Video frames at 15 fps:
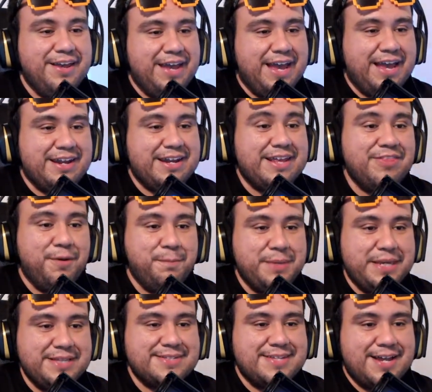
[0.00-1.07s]
And in the
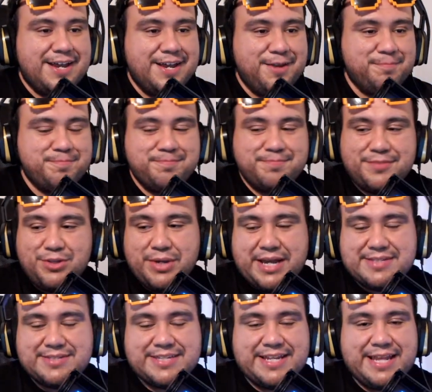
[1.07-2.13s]
meantime, you
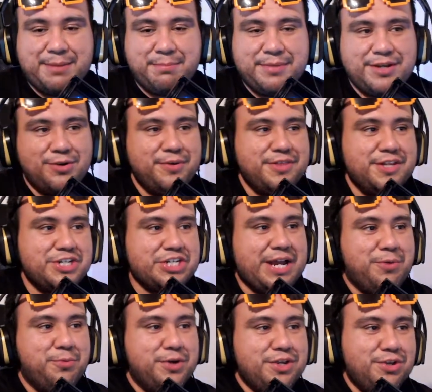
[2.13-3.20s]
guys can let me know in the
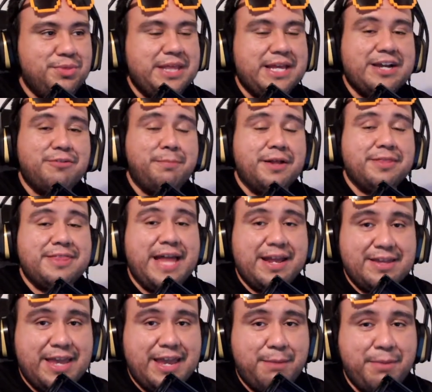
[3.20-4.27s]
chat what you think about
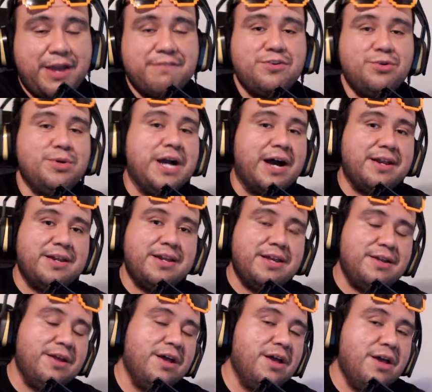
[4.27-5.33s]
that game. Have you gotten
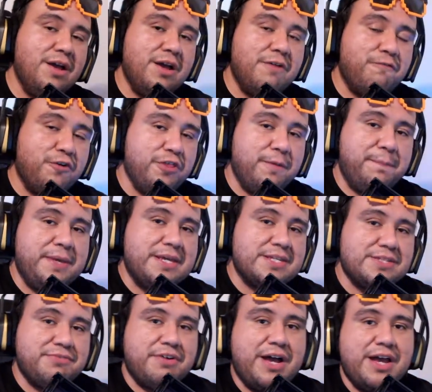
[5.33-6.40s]
it for the
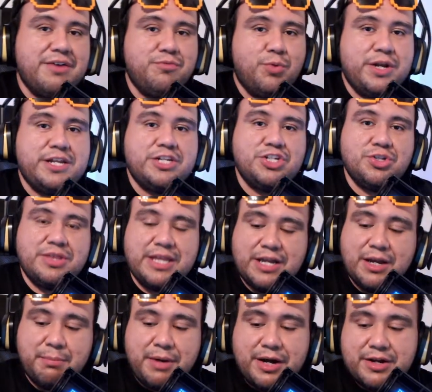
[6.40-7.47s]
PS5? What did you think
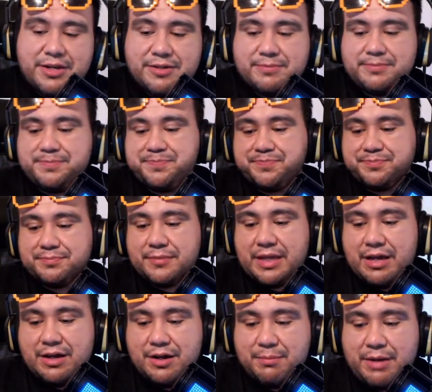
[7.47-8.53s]
about it?
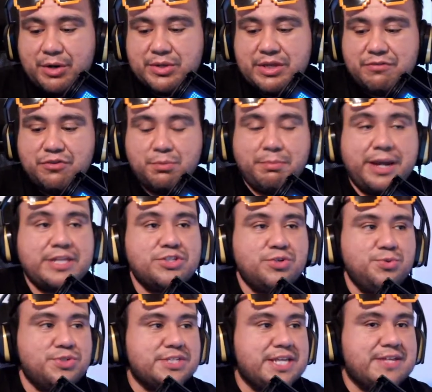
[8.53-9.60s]
I'll give you my
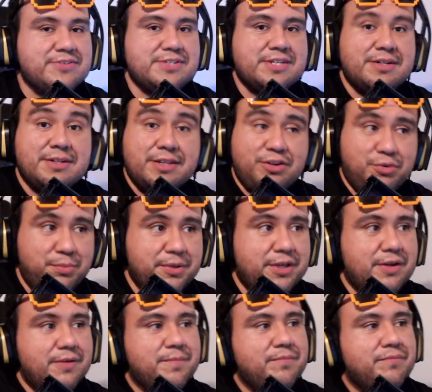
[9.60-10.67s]
2 cents in a little bit.